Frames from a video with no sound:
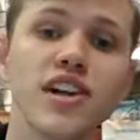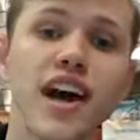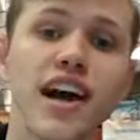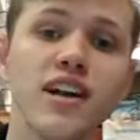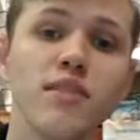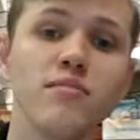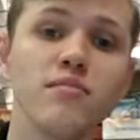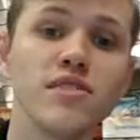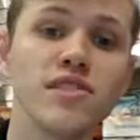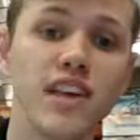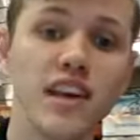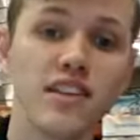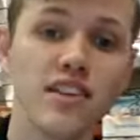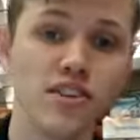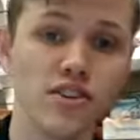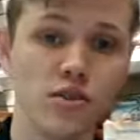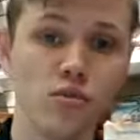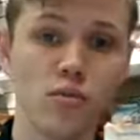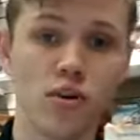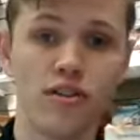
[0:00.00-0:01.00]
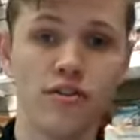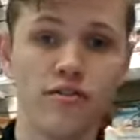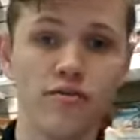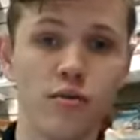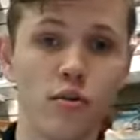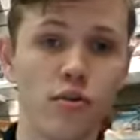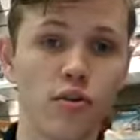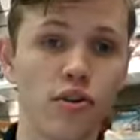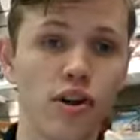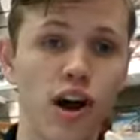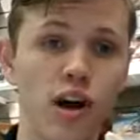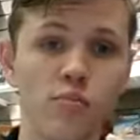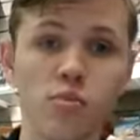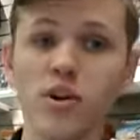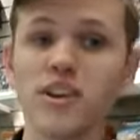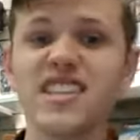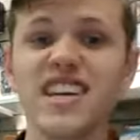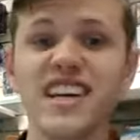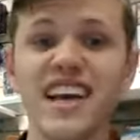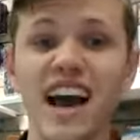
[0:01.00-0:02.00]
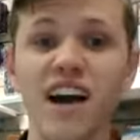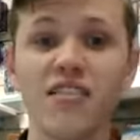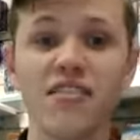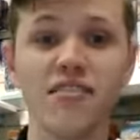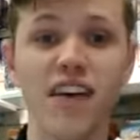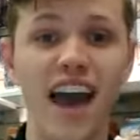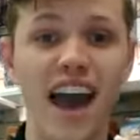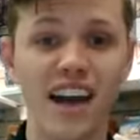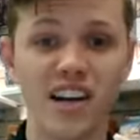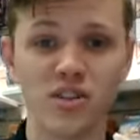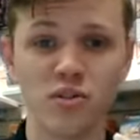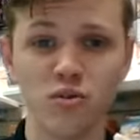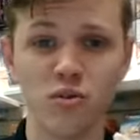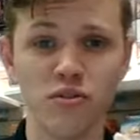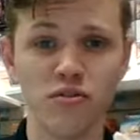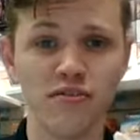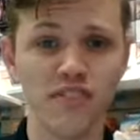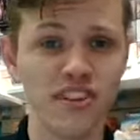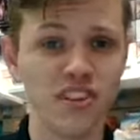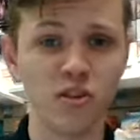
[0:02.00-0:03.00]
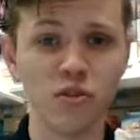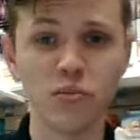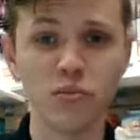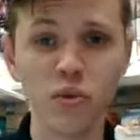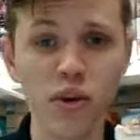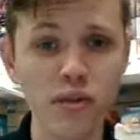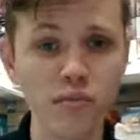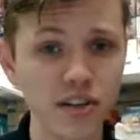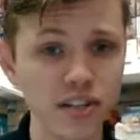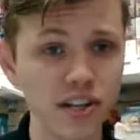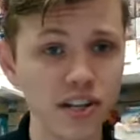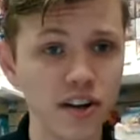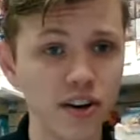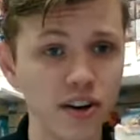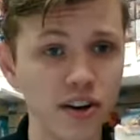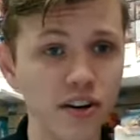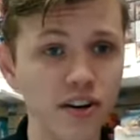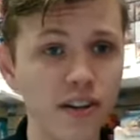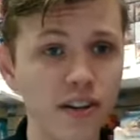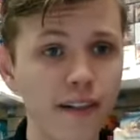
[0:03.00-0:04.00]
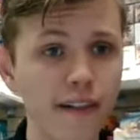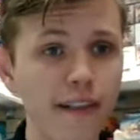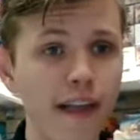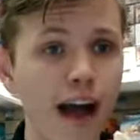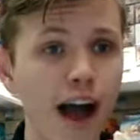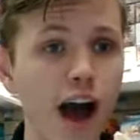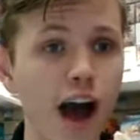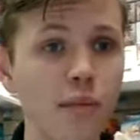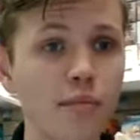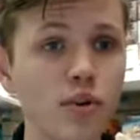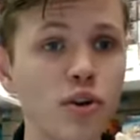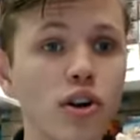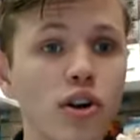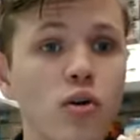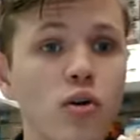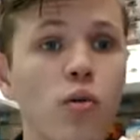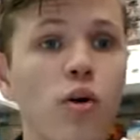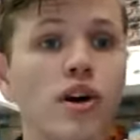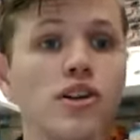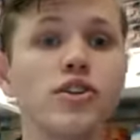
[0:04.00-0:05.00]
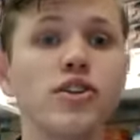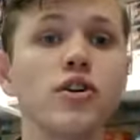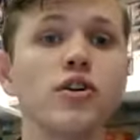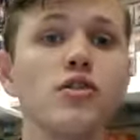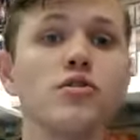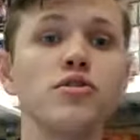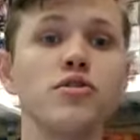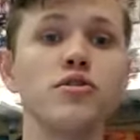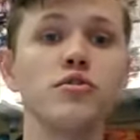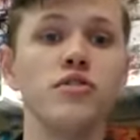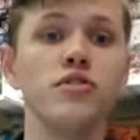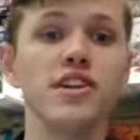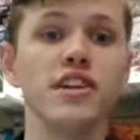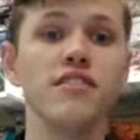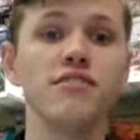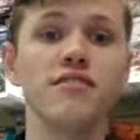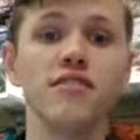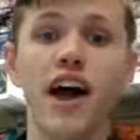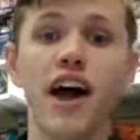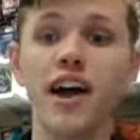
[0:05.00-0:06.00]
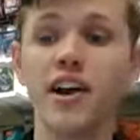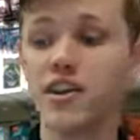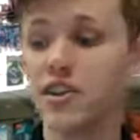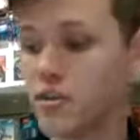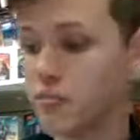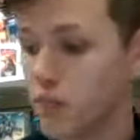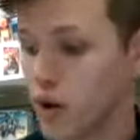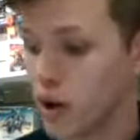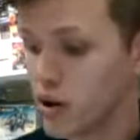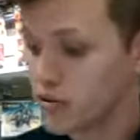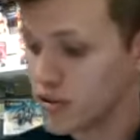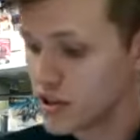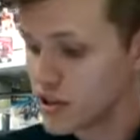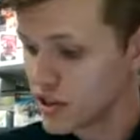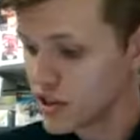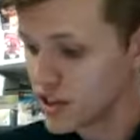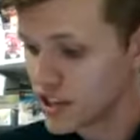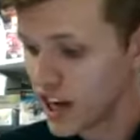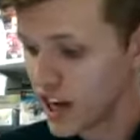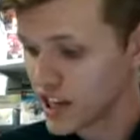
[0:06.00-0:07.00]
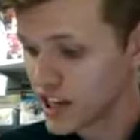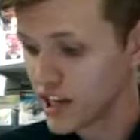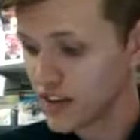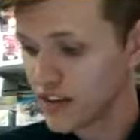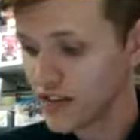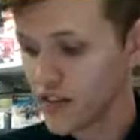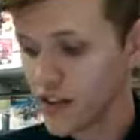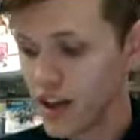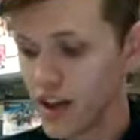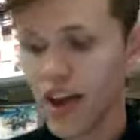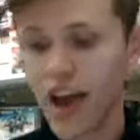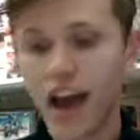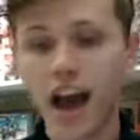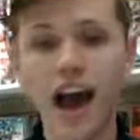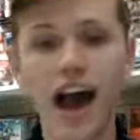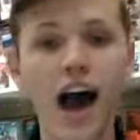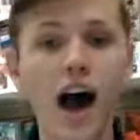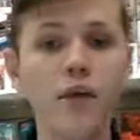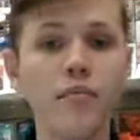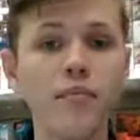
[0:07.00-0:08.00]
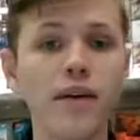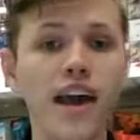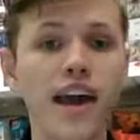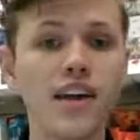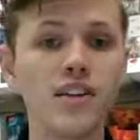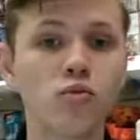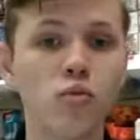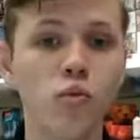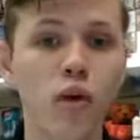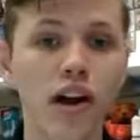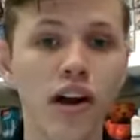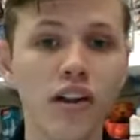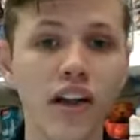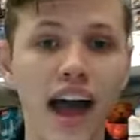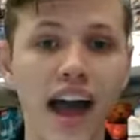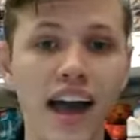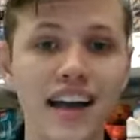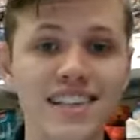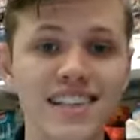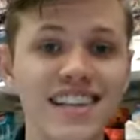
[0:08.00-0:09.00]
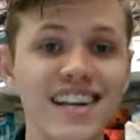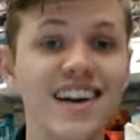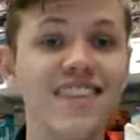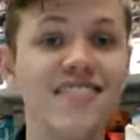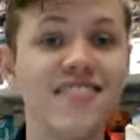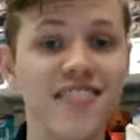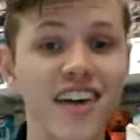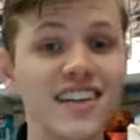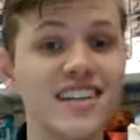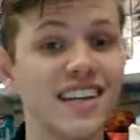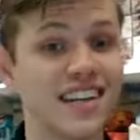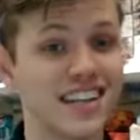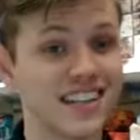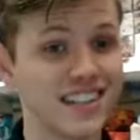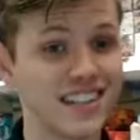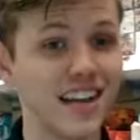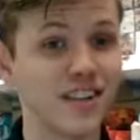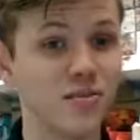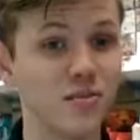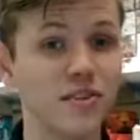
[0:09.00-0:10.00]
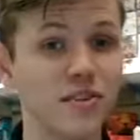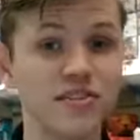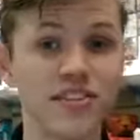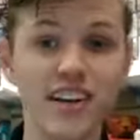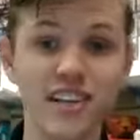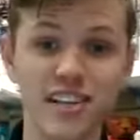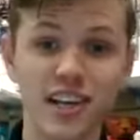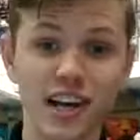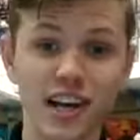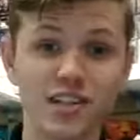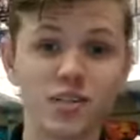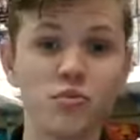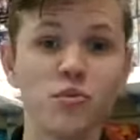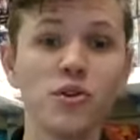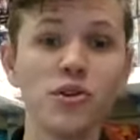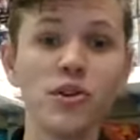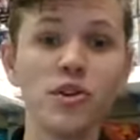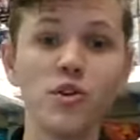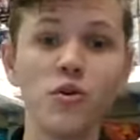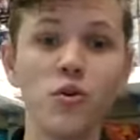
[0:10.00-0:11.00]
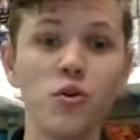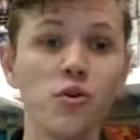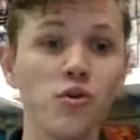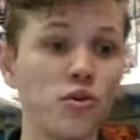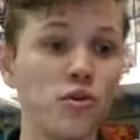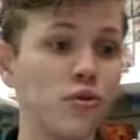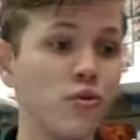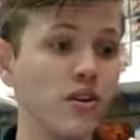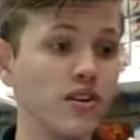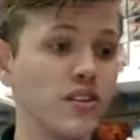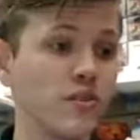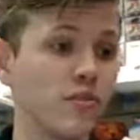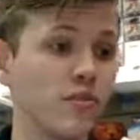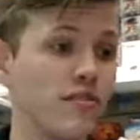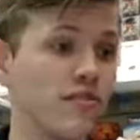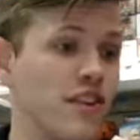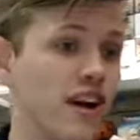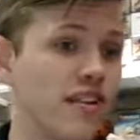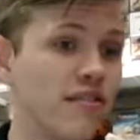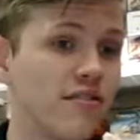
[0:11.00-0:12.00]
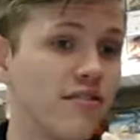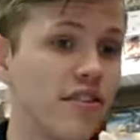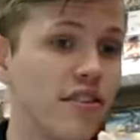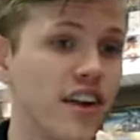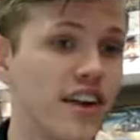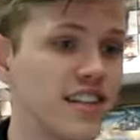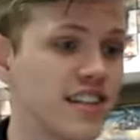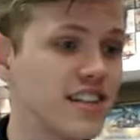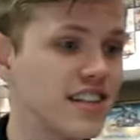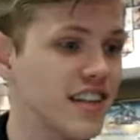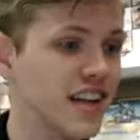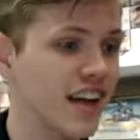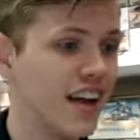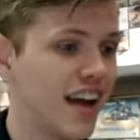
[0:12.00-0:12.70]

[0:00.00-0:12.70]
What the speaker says: items, say that you want for printing out actual physical print material, you're going to want to go to the flyers and posters section, as well as the event accessories. I've actually got some really cool new ones that we've done for this.